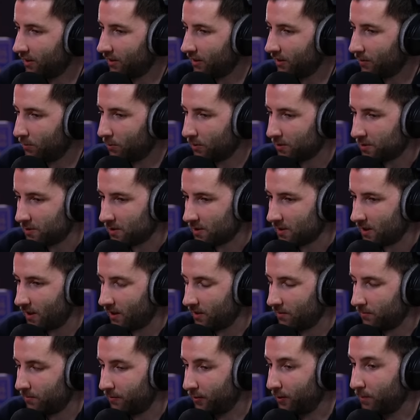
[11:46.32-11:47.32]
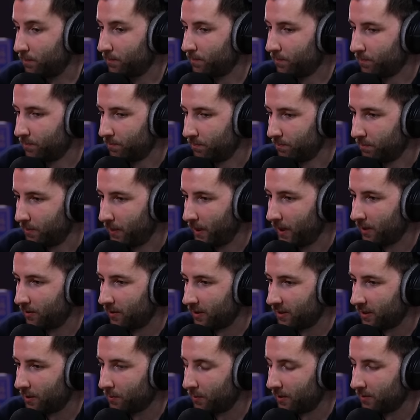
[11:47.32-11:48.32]
it was just kind of, for a
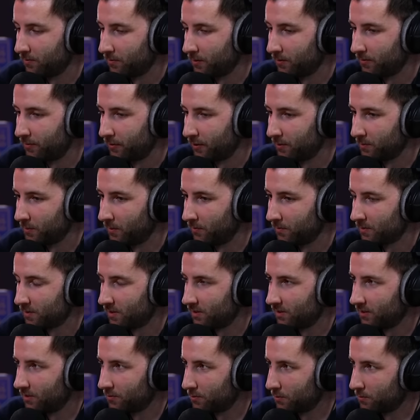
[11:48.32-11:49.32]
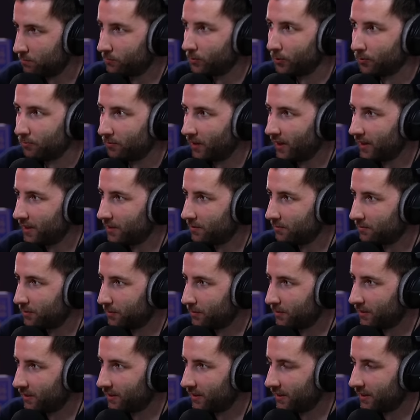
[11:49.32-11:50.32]
period anyway, for a few months, it did just run riot
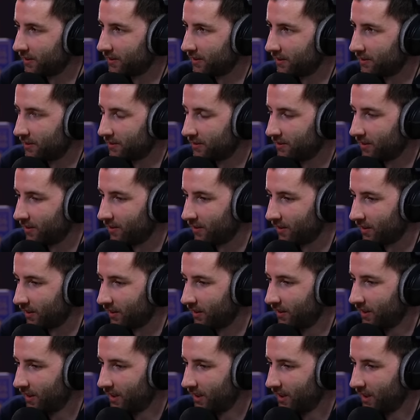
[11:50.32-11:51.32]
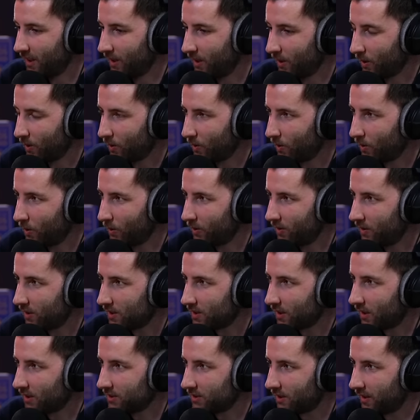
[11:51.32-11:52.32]
through the league, and you did think, could
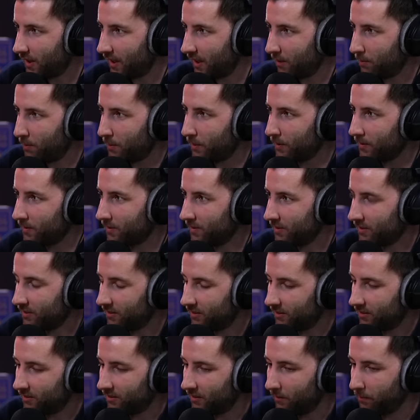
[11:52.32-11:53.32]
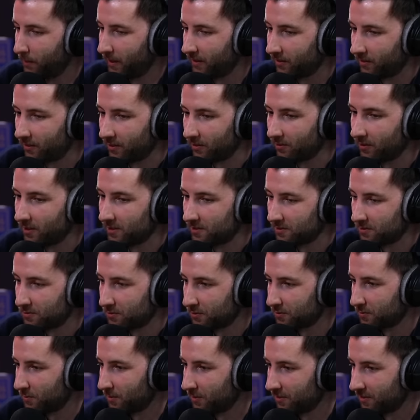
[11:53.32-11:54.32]
this actually happen? And basically Grayson
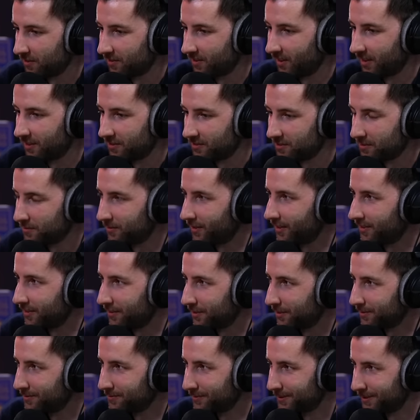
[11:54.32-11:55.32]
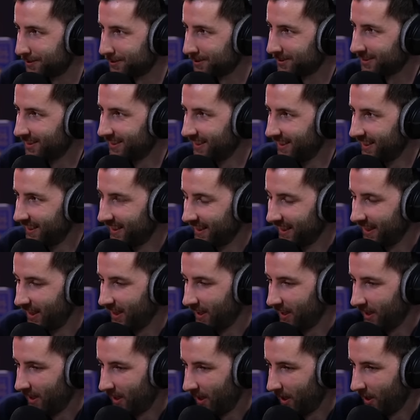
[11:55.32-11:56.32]
just wanted to sign a defender, which
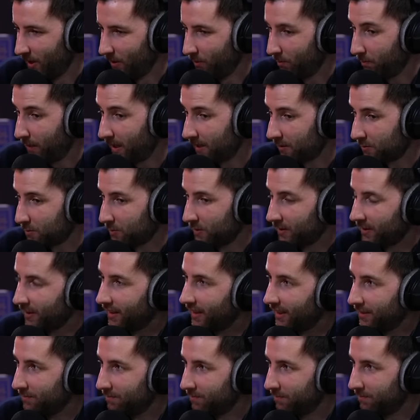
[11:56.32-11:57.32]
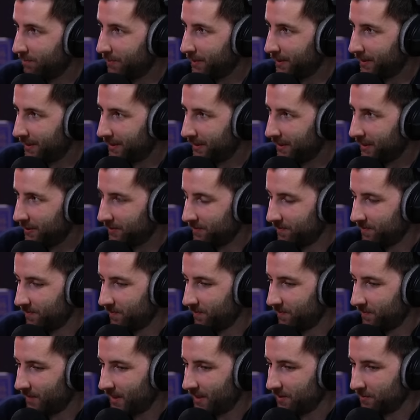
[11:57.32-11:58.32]
Bates wouldn't let him. But, you know,
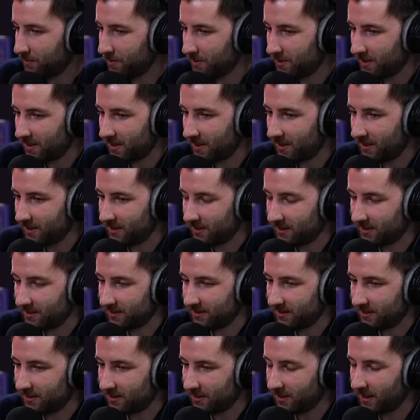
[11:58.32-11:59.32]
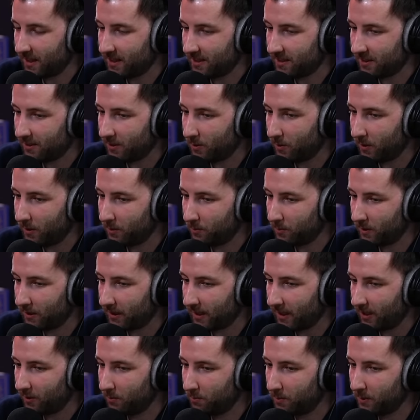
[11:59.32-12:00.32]
it was... So that didn't quite
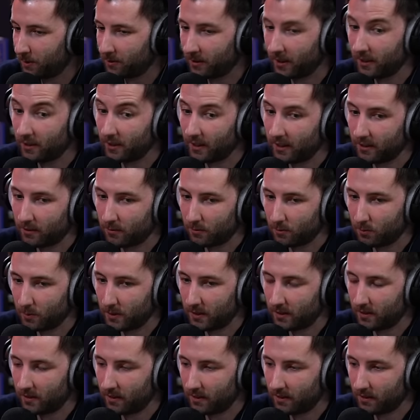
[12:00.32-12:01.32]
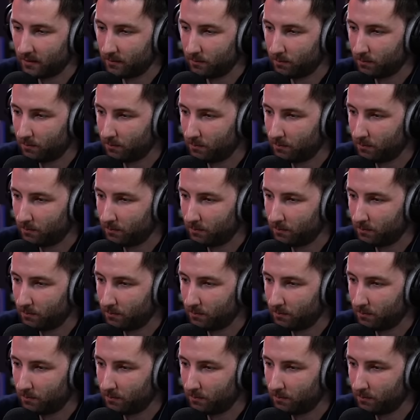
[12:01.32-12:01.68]
work out. But Gradel ended up winning the